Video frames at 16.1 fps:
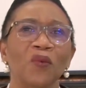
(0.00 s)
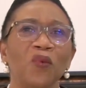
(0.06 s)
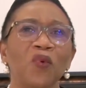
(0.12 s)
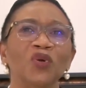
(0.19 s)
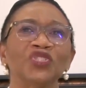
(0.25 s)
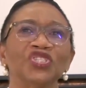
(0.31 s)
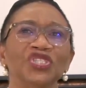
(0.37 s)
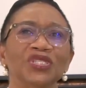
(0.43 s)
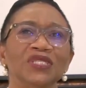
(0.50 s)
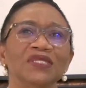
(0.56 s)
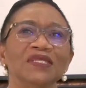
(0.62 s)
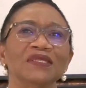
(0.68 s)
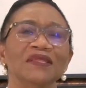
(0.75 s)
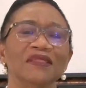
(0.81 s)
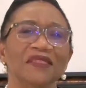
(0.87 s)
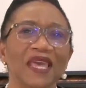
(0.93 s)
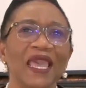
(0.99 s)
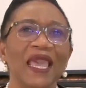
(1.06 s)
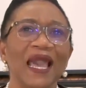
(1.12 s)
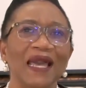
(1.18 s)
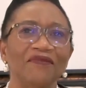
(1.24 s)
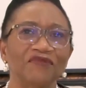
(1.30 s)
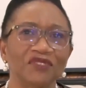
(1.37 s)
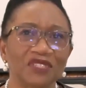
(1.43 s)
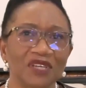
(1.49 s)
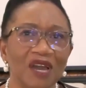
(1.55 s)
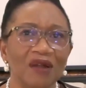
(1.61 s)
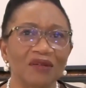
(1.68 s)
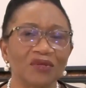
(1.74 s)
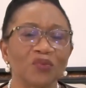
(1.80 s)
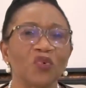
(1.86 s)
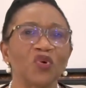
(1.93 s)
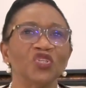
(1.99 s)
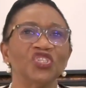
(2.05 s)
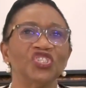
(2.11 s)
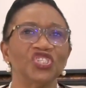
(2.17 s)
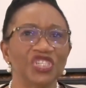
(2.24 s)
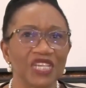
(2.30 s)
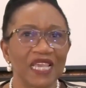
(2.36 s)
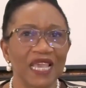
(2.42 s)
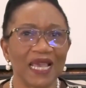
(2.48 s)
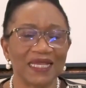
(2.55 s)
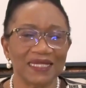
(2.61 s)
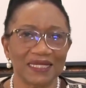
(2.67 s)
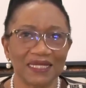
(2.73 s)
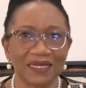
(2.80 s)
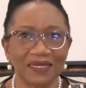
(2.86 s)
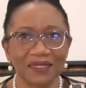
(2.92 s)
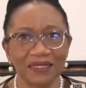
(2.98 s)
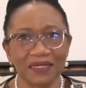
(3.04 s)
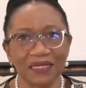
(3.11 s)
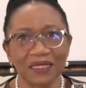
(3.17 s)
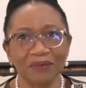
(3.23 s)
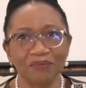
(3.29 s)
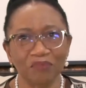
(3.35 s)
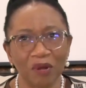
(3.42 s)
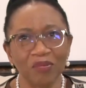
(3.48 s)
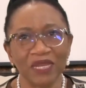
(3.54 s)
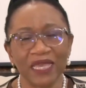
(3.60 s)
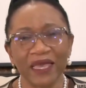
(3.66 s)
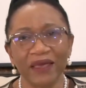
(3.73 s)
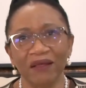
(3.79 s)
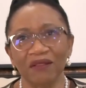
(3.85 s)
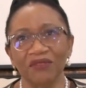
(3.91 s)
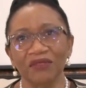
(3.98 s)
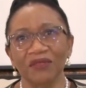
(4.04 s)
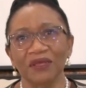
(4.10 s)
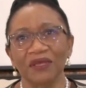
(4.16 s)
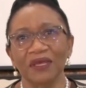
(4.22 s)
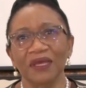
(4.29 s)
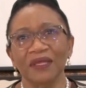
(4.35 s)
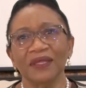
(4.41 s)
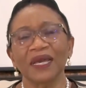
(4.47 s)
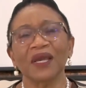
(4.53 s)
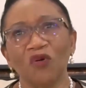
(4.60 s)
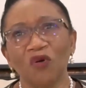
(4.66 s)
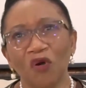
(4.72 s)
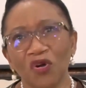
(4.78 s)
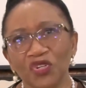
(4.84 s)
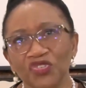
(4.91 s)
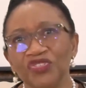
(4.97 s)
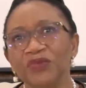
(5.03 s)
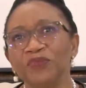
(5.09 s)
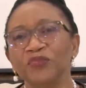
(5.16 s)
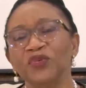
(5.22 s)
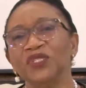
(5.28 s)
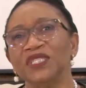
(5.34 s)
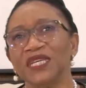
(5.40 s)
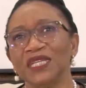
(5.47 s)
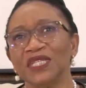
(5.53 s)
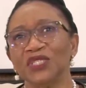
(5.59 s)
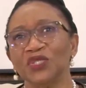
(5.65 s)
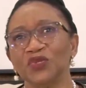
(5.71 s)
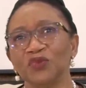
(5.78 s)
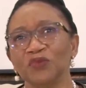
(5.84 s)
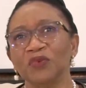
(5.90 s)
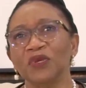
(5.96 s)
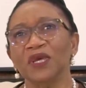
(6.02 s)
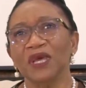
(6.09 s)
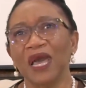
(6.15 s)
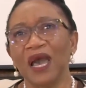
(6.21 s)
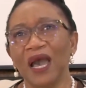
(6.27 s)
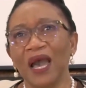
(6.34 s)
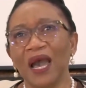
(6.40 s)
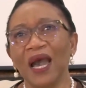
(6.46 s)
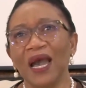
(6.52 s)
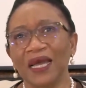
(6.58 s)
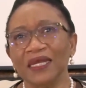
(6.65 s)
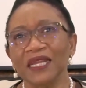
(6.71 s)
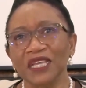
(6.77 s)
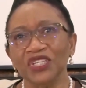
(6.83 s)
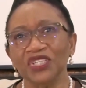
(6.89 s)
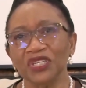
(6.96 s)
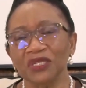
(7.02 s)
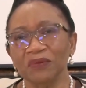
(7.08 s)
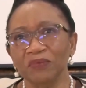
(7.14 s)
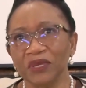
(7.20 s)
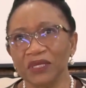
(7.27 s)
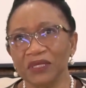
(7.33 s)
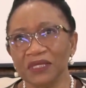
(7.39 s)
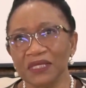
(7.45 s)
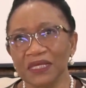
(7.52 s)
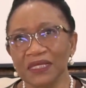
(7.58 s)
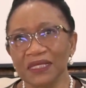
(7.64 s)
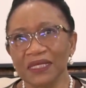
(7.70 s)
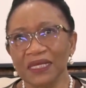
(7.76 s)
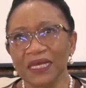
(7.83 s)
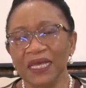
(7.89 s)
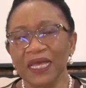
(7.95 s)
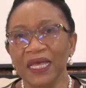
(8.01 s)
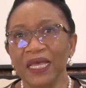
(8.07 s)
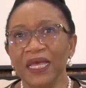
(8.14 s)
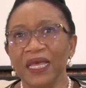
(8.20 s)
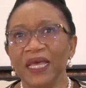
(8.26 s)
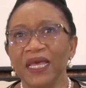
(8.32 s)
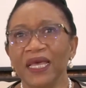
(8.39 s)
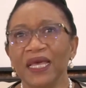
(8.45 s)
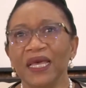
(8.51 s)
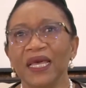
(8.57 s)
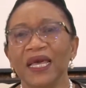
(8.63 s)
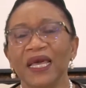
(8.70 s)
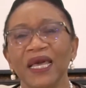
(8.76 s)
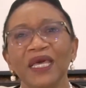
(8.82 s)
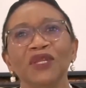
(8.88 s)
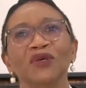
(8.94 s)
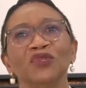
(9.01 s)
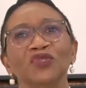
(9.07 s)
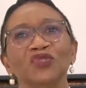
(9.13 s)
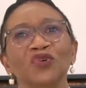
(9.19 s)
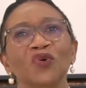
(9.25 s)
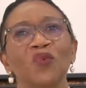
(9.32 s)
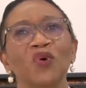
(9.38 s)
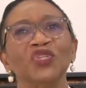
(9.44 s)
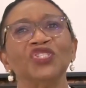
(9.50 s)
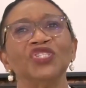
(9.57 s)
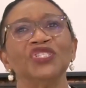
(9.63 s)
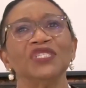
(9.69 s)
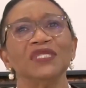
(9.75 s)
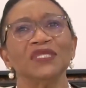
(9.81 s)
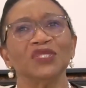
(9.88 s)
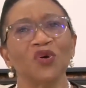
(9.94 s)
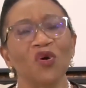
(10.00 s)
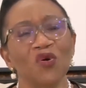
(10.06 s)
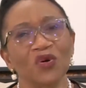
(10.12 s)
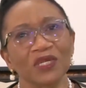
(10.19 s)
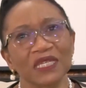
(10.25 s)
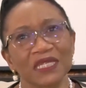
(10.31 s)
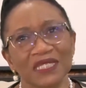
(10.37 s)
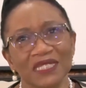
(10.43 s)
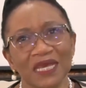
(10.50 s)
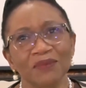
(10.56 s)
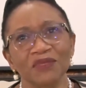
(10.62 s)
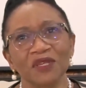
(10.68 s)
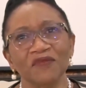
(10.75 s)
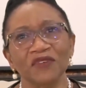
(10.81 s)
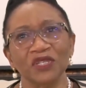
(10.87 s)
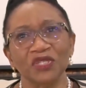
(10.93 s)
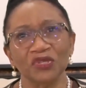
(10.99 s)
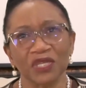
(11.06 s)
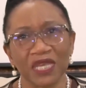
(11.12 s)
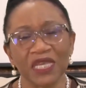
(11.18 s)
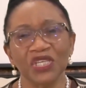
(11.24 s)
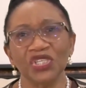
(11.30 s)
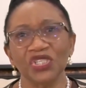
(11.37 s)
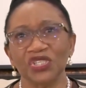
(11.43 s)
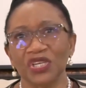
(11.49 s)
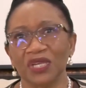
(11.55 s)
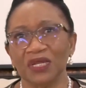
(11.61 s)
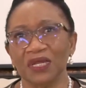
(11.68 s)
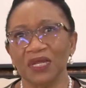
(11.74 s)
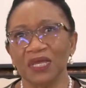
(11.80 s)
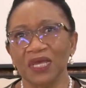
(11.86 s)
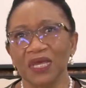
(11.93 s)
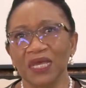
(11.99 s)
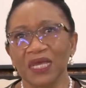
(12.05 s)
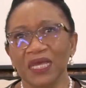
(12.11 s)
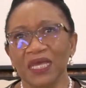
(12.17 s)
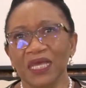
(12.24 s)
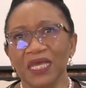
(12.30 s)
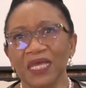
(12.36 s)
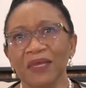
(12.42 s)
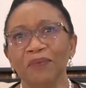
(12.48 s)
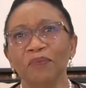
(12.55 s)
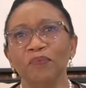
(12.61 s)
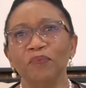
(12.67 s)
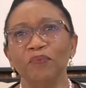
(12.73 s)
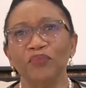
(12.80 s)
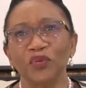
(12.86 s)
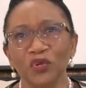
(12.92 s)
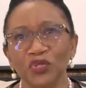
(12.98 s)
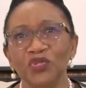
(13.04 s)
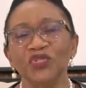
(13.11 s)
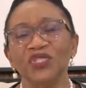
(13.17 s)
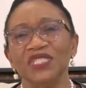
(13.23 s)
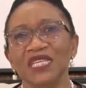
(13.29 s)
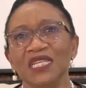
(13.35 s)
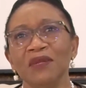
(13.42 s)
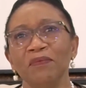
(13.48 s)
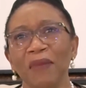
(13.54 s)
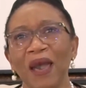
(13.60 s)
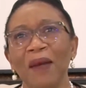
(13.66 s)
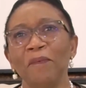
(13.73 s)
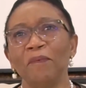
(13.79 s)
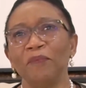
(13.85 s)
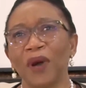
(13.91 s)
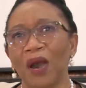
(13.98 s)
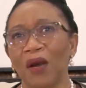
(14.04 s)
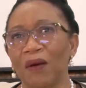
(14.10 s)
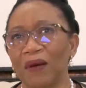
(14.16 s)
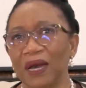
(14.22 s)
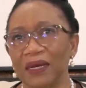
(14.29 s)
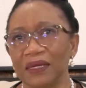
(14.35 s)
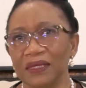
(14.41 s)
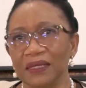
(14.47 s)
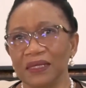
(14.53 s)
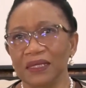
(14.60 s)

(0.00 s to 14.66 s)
what they have done, what she has done in public health that contributed to our nation building, and also what she's done in terms of education in producing manpower,